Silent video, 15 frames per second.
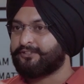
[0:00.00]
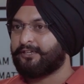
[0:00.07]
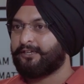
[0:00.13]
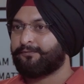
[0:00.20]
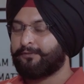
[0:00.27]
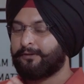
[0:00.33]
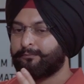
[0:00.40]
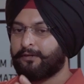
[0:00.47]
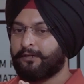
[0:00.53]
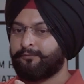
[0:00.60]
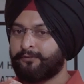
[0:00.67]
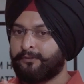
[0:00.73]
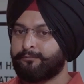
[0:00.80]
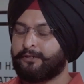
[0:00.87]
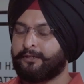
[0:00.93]
Let's say if
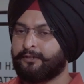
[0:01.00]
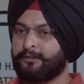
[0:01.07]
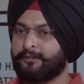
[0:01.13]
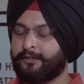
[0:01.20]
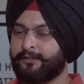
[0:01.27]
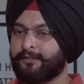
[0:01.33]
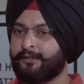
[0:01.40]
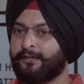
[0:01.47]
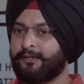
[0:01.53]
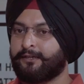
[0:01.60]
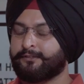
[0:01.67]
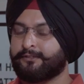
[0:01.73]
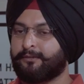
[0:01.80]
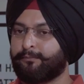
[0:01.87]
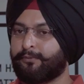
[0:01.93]
I'm taking an
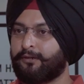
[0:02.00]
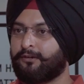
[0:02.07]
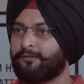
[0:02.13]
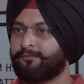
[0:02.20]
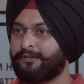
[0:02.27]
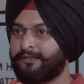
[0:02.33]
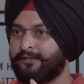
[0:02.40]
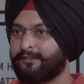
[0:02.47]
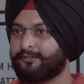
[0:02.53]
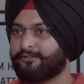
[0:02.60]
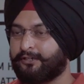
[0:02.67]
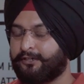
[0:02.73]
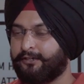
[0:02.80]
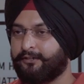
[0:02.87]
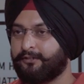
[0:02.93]
example of real
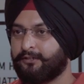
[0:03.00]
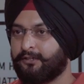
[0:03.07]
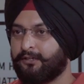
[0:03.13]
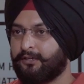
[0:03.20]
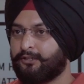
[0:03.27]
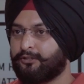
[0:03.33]
estate.